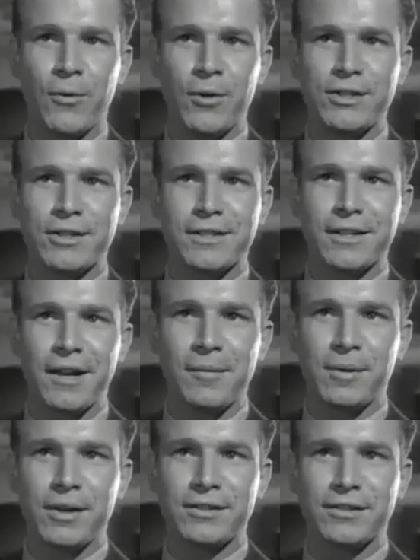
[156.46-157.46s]
We're just a
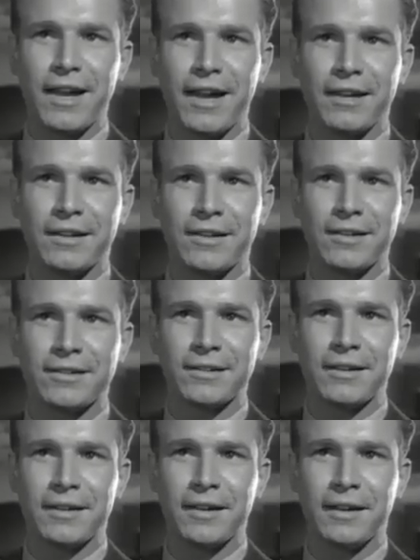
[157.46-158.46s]
couple of scientists.
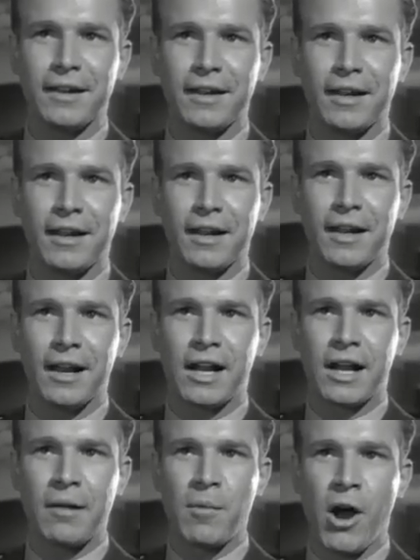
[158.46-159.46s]
Now,
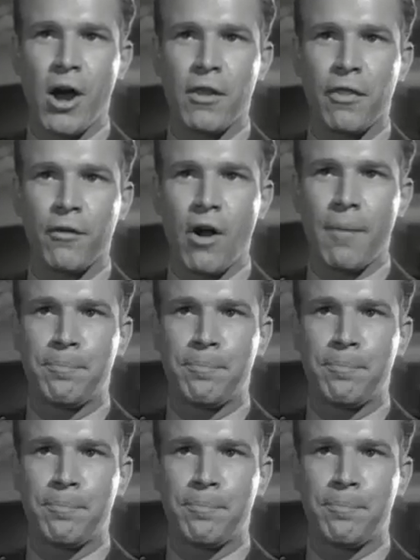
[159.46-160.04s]
come on, throw a